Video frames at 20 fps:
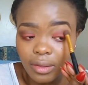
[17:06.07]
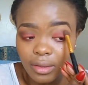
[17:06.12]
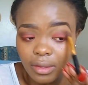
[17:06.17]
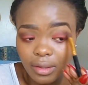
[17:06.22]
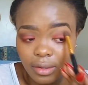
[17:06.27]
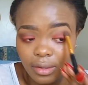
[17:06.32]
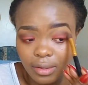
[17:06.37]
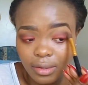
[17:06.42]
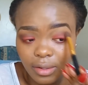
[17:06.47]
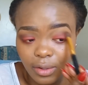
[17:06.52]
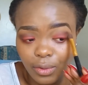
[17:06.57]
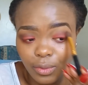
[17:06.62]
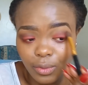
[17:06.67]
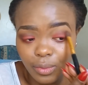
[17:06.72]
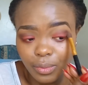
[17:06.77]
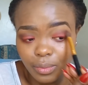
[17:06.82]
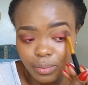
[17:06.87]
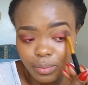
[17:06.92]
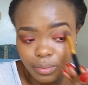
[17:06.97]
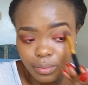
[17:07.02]
and then now.
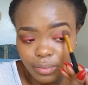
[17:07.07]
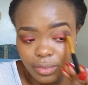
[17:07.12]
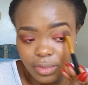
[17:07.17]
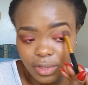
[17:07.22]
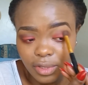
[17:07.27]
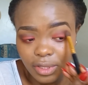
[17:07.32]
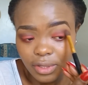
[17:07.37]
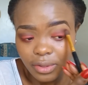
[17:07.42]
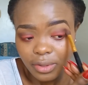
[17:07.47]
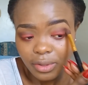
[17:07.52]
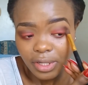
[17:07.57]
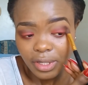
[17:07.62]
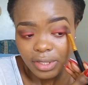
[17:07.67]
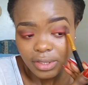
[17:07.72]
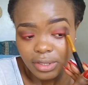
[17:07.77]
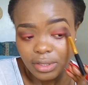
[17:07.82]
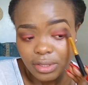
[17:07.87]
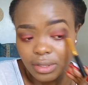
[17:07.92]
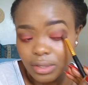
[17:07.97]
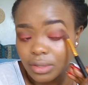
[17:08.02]
The
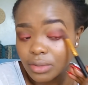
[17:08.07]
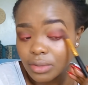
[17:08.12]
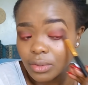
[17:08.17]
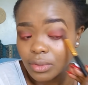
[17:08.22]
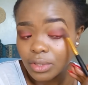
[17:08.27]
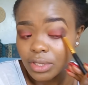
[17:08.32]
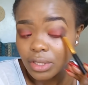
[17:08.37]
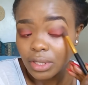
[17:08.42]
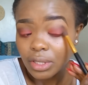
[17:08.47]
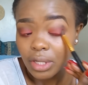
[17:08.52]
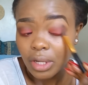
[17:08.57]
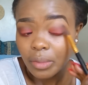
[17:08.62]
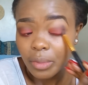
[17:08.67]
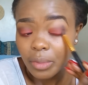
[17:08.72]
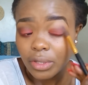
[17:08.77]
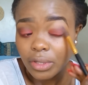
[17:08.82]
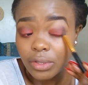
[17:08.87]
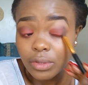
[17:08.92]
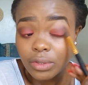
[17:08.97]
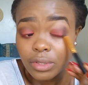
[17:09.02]
rest is what I'll
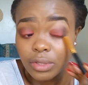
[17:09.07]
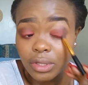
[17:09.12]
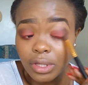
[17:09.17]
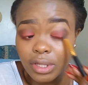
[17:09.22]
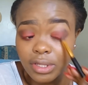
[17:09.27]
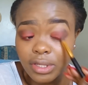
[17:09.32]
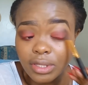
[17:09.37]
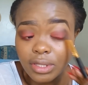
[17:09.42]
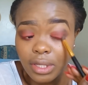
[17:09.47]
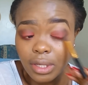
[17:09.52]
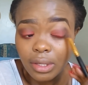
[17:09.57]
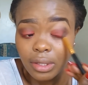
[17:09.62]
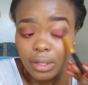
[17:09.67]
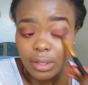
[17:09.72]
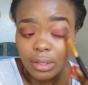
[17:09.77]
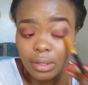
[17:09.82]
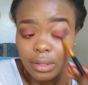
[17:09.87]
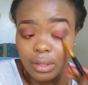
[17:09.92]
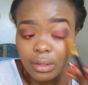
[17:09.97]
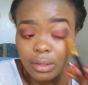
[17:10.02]
come and use on this
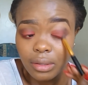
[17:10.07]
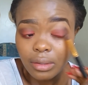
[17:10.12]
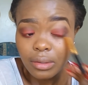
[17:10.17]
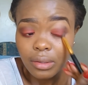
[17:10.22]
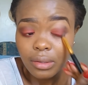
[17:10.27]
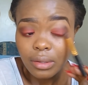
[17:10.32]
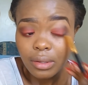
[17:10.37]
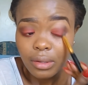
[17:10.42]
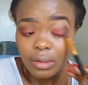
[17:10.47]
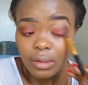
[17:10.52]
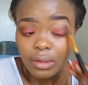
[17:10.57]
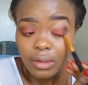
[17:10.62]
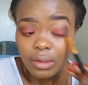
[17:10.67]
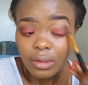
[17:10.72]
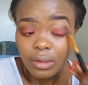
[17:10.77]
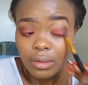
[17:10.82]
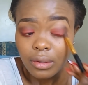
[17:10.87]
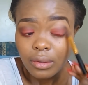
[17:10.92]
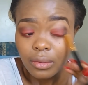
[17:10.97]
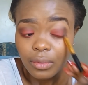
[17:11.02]
side.
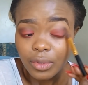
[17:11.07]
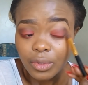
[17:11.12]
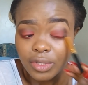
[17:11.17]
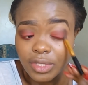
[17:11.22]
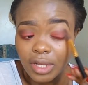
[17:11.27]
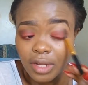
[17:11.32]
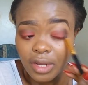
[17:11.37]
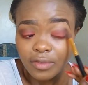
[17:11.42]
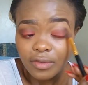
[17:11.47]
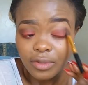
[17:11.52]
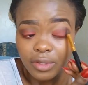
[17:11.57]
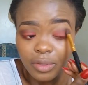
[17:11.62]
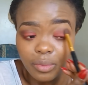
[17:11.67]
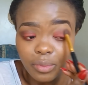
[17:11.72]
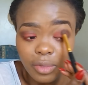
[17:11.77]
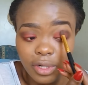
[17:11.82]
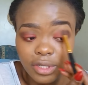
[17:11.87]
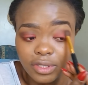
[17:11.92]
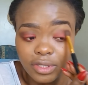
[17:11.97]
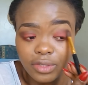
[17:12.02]
What's left on the
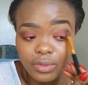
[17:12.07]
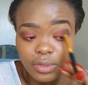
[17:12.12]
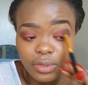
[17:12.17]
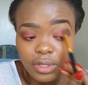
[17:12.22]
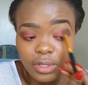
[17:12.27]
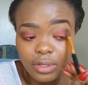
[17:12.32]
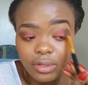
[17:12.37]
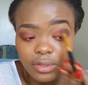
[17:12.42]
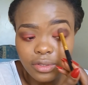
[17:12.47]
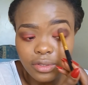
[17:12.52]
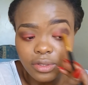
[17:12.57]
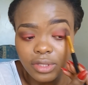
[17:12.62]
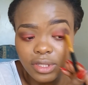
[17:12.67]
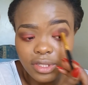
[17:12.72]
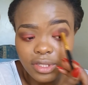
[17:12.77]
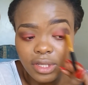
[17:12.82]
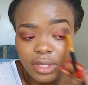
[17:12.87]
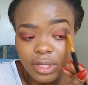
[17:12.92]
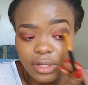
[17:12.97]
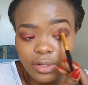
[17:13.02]
brush is what I'll use on
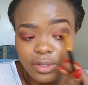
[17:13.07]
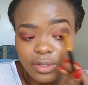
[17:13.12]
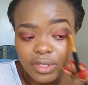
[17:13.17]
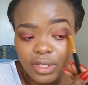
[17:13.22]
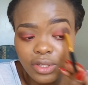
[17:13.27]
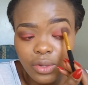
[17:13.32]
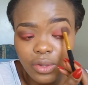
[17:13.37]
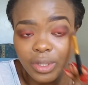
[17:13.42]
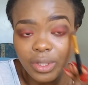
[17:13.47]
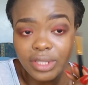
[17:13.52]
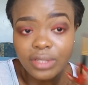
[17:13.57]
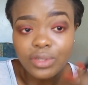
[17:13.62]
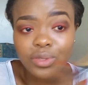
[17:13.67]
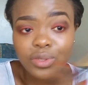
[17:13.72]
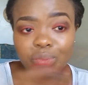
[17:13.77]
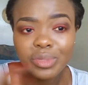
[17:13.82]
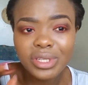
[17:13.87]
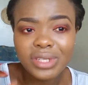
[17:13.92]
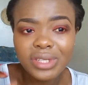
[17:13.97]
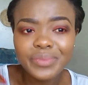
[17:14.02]
this side, because I don't want it
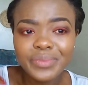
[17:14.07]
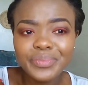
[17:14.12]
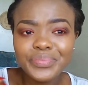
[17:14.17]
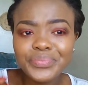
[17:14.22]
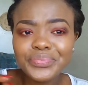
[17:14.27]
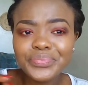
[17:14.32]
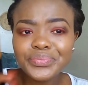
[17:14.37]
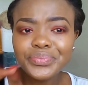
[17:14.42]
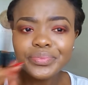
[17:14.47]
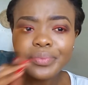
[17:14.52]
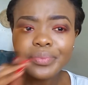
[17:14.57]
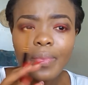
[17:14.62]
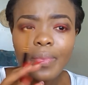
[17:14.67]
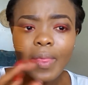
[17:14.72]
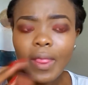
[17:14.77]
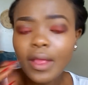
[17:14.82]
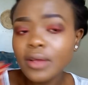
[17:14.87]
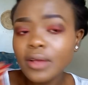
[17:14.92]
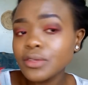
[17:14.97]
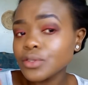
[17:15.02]
to be
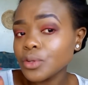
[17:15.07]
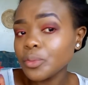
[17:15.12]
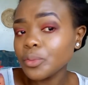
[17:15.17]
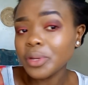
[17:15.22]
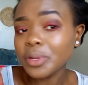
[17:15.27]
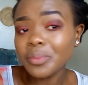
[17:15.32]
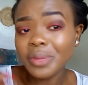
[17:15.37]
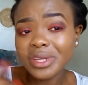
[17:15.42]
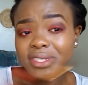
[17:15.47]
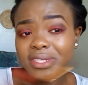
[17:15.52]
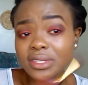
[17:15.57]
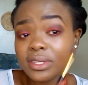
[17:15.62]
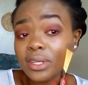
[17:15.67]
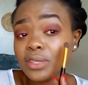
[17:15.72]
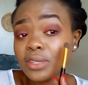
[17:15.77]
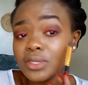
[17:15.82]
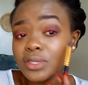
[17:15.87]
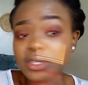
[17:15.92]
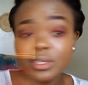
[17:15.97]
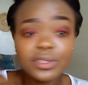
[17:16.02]
so pigmented,
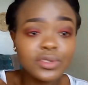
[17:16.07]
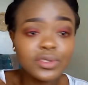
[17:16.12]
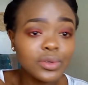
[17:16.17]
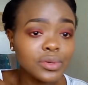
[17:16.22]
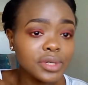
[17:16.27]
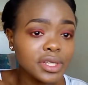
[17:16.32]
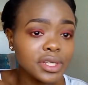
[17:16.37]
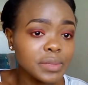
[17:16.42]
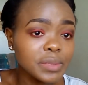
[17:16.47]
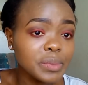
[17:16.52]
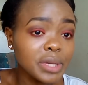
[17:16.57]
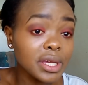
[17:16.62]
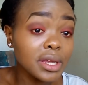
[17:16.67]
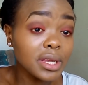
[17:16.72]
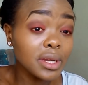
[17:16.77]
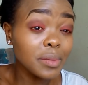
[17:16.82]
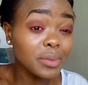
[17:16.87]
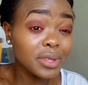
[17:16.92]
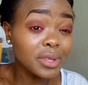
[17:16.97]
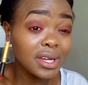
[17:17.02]
and you see it's already
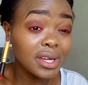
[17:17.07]
picking up